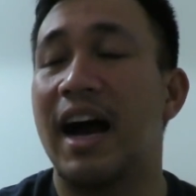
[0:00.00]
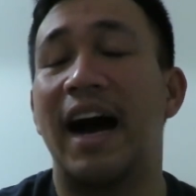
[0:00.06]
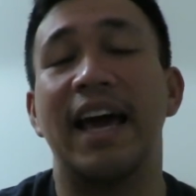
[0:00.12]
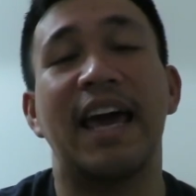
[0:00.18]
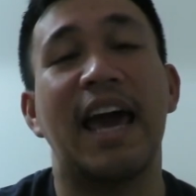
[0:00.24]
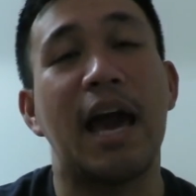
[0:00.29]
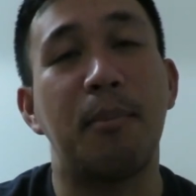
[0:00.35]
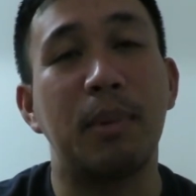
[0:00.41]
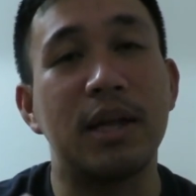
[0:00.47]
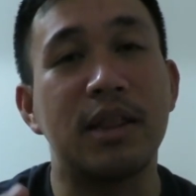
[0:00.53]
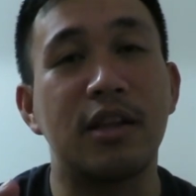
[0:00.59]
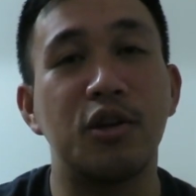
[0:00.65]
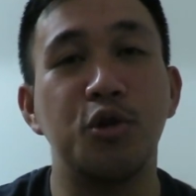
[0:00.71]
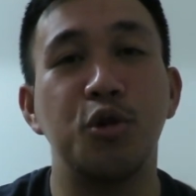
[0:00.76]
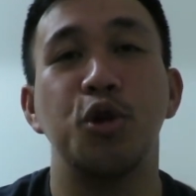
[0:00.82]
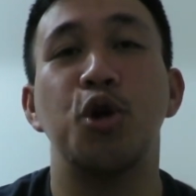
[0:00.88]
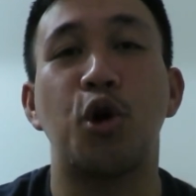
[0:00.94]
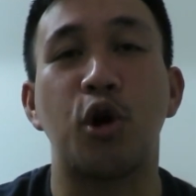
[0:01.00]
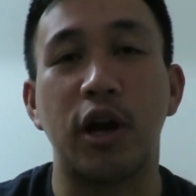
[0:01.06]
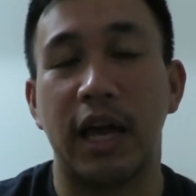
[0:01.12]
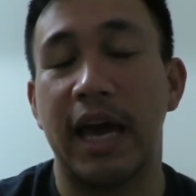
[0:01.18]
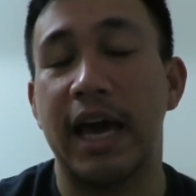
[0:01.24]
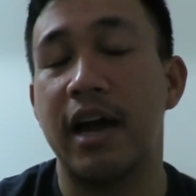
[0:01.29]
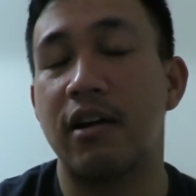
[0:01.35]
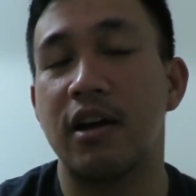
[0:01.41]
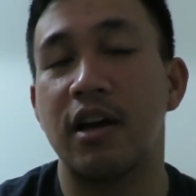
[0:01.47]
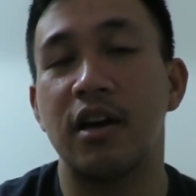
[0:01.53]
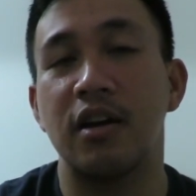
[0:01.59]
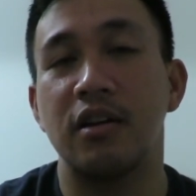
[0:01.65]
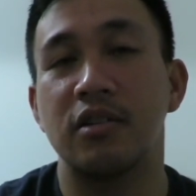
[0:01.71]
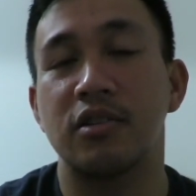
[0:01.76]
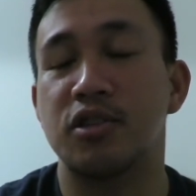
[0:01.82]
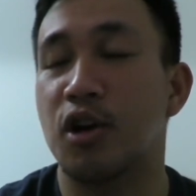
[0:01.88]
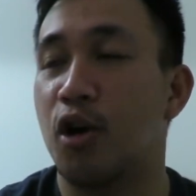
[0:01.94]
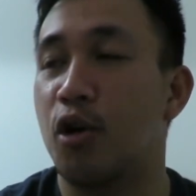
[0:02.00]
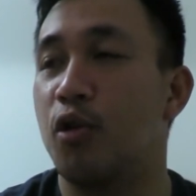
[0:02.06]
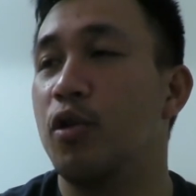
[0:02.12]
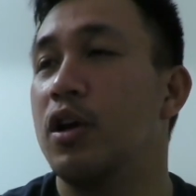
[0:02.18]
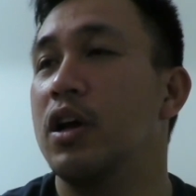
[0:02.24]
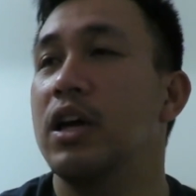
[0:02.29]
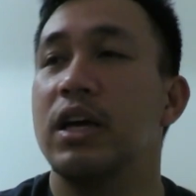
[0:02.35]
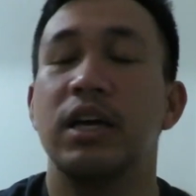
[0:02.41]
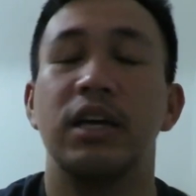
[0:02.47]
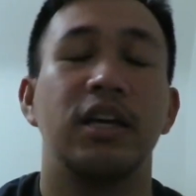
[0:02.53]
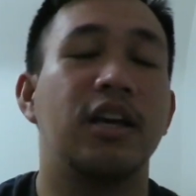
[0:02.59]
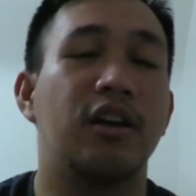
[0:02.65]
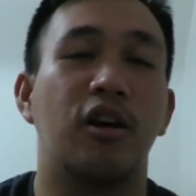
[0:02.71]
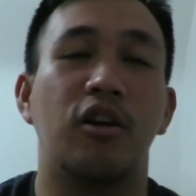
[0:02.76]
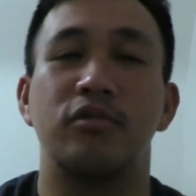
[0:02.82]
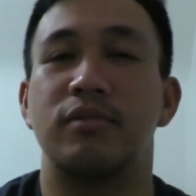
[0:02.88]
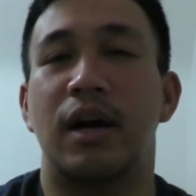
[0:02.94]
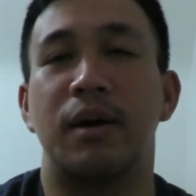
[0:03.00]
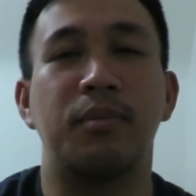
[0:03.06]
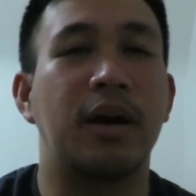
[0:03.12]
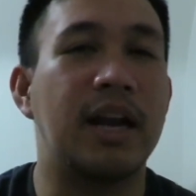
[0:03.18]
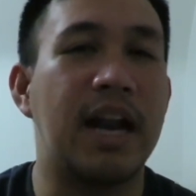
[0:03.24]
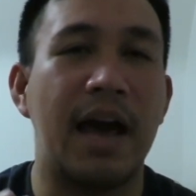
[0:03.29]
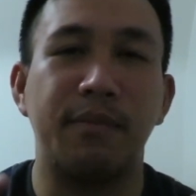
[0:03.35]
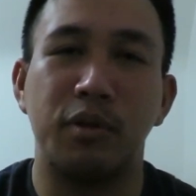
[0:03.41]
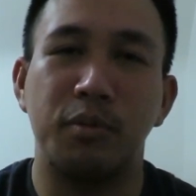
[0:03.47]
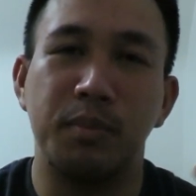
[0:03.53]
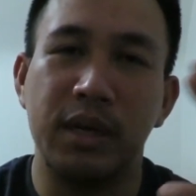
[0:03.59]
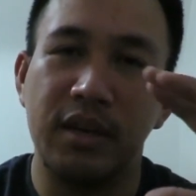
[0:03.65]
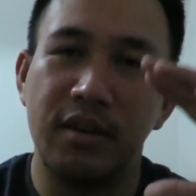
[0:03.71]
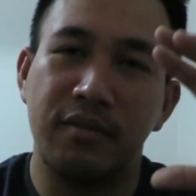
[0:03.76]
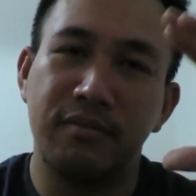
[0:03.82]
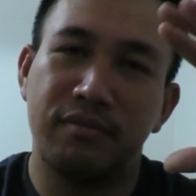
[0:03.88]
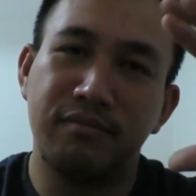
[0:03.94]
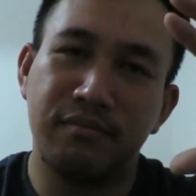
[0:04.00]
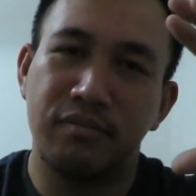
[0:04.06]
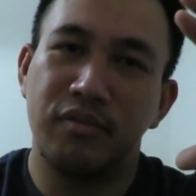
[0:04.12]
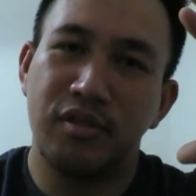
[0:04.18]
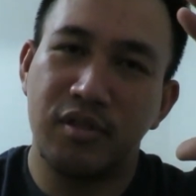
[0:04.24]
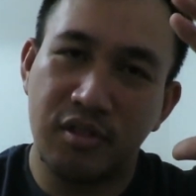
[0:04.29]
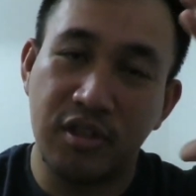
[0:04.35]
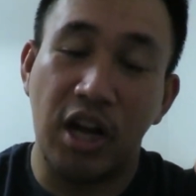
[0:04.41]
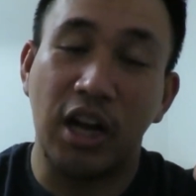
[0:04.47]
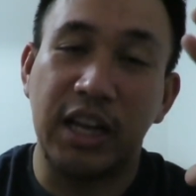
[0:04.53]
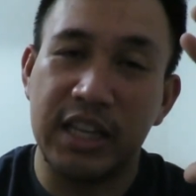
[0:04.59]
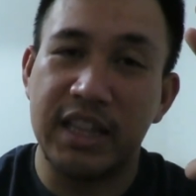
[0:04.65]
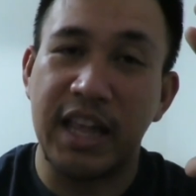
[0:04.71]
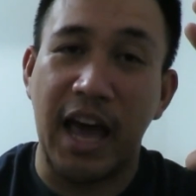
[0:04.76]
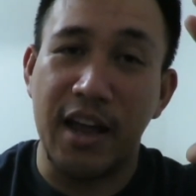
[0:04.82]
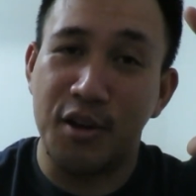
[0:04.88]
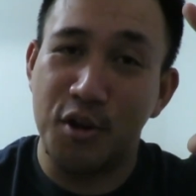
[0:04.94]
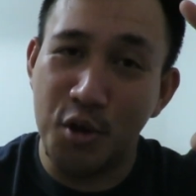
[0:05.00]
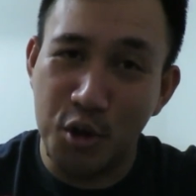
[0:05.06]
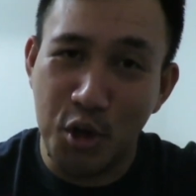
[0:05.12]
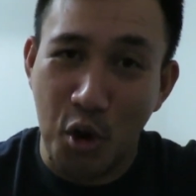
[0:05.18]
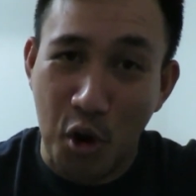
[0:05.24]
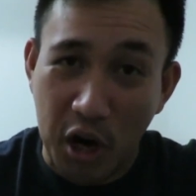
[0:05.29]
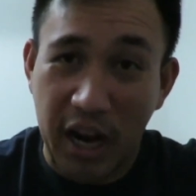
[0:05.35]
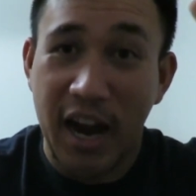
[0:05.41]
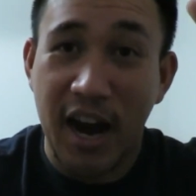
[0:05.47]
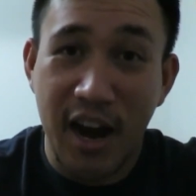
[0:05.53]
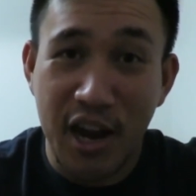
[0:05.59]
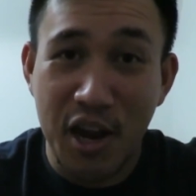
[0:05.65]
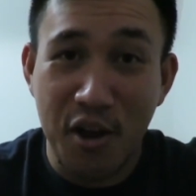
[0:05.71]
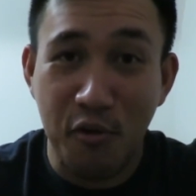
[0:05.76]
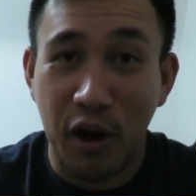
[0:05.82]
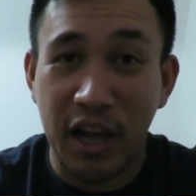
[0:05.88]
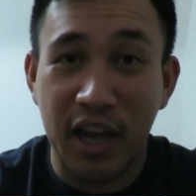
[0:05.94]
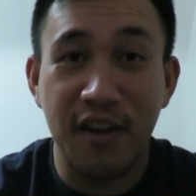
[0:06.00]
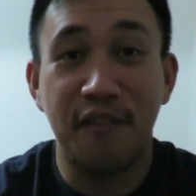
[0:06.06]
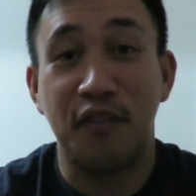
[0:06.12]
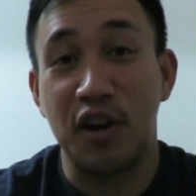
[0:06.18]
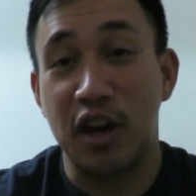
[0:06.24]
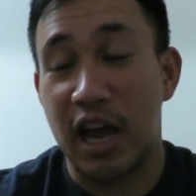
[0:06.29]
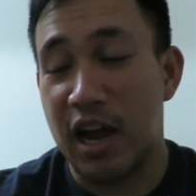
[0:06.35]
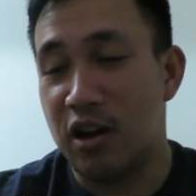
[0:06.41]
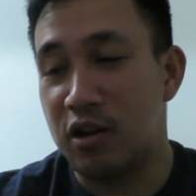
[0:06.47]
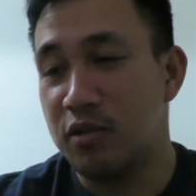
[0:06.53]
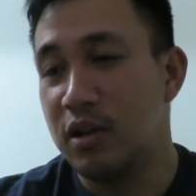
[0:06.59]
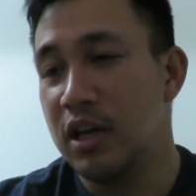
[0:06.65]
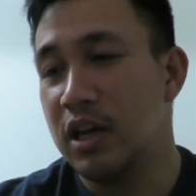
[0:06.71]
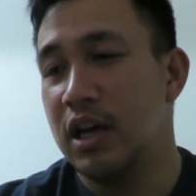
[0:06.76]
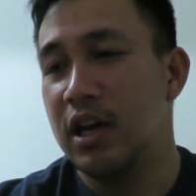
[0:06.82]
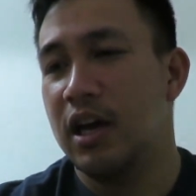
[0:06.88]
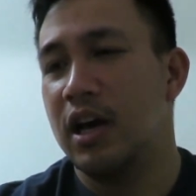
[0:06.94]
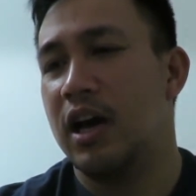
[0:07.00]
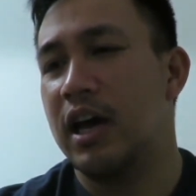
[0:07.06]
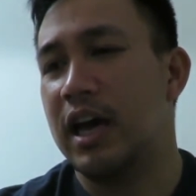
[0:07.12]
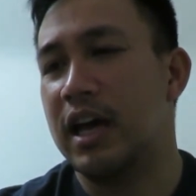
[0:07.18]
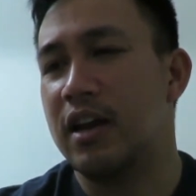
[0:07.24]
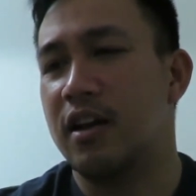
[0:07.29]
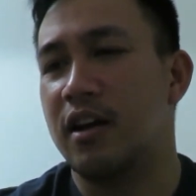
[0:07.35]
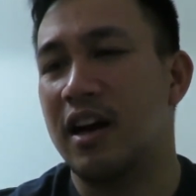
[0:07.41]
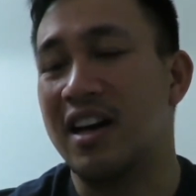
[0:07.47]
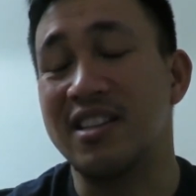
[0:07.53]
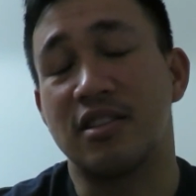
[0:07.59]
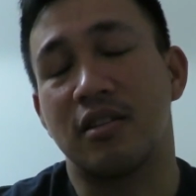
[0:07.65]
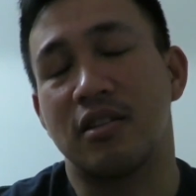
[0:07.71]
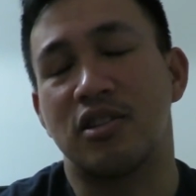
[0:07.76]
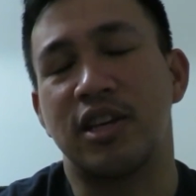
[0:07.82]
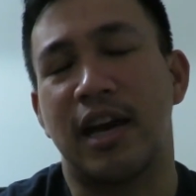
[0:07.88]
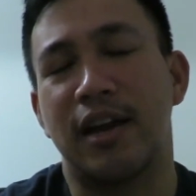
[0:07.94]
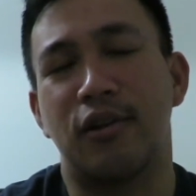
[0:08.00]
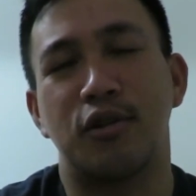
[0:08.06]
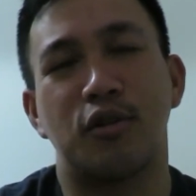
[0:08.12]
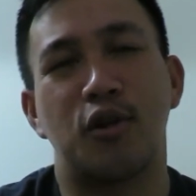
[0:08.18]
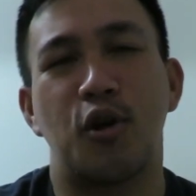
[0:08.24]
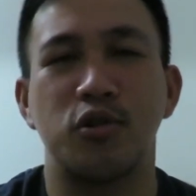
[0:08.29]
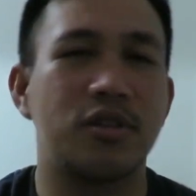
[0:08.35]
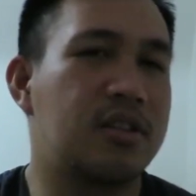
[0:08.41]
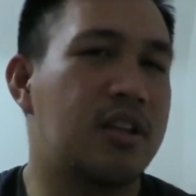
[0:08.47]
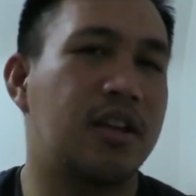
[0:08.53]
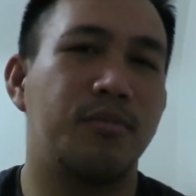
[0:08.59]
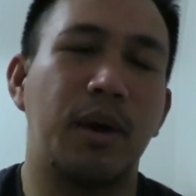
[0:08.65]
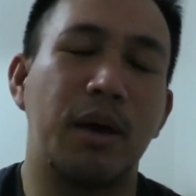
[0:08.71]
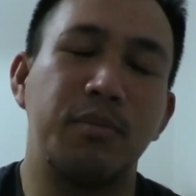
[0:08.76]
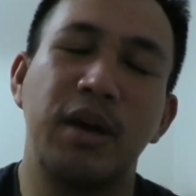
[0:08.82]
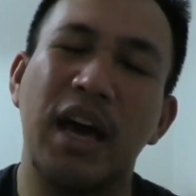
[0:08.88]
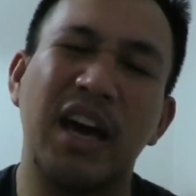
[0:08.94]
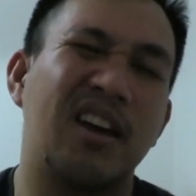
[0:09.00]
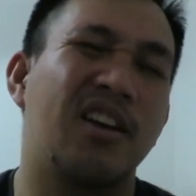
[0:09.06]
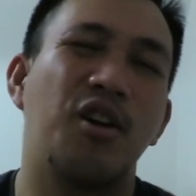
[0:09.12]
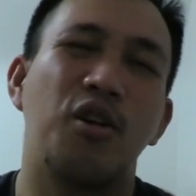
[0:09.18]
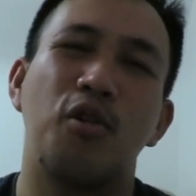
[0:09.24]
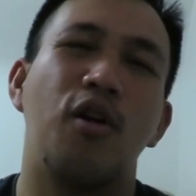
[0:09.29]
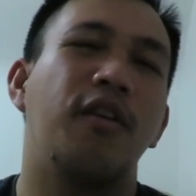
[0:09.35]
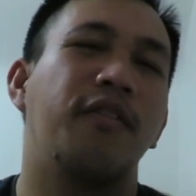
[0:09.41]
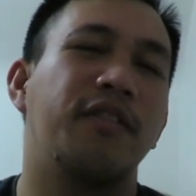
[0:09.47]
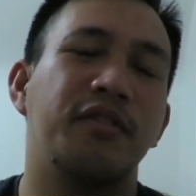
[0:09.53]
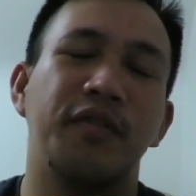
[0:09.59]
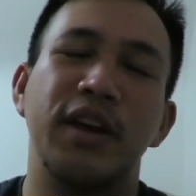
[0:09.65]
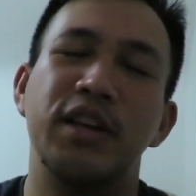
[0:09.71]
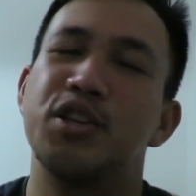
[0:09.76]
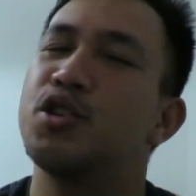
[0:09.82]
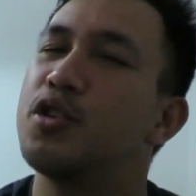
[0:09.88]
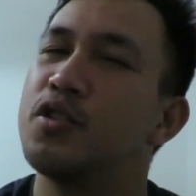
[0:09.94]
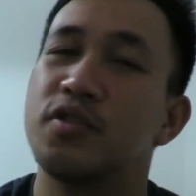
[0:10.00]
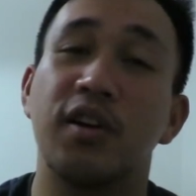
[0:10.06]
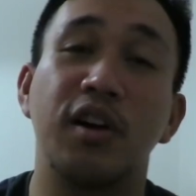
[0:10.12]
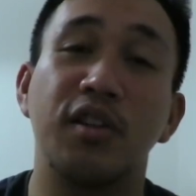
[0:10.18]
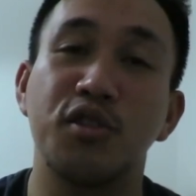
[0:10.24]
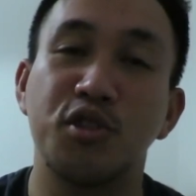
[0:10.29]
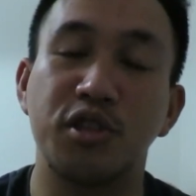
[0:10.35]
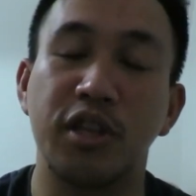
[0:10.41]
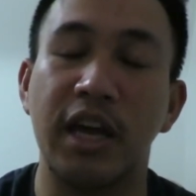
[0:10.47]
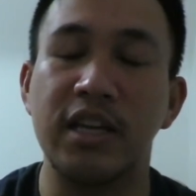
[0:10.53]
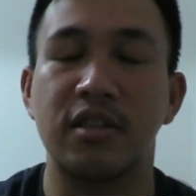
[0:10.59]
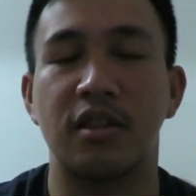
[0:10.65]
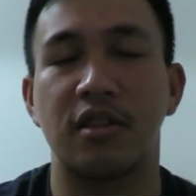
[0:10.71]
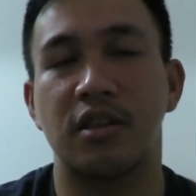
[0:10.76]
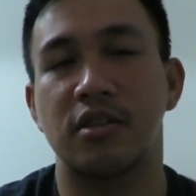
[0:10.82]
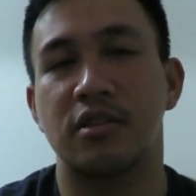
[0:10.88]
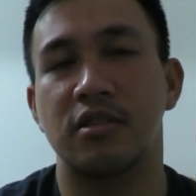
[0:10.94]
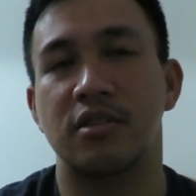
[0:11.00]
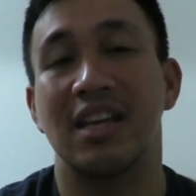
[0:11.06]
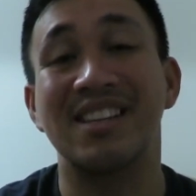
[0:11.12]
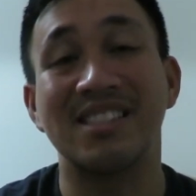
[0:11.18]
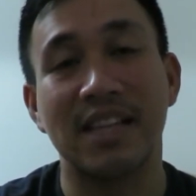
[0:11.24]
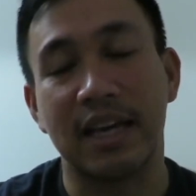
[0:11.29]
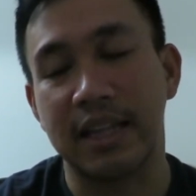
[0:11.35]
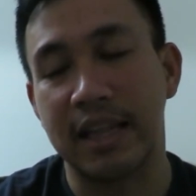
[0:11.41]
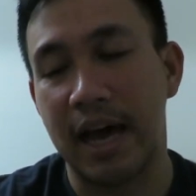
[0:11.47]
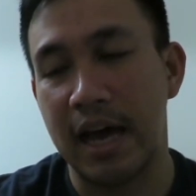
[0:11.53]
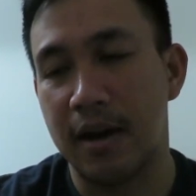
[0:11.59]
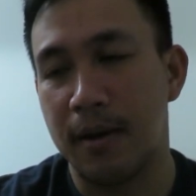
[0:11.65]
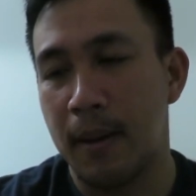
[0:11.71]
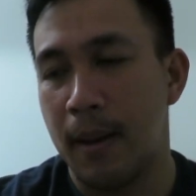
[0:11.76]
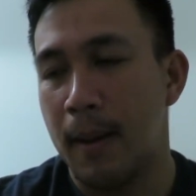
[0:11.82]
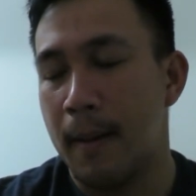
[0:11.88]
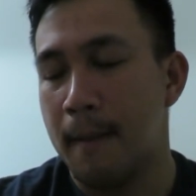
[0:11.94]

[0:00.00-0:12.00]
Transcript: I am in the New York area, so, you know, I'm going to have to be stuck in that New York area right here for now and uh, until the channel grows and then maybe I can go off and venture into other states and th things like that.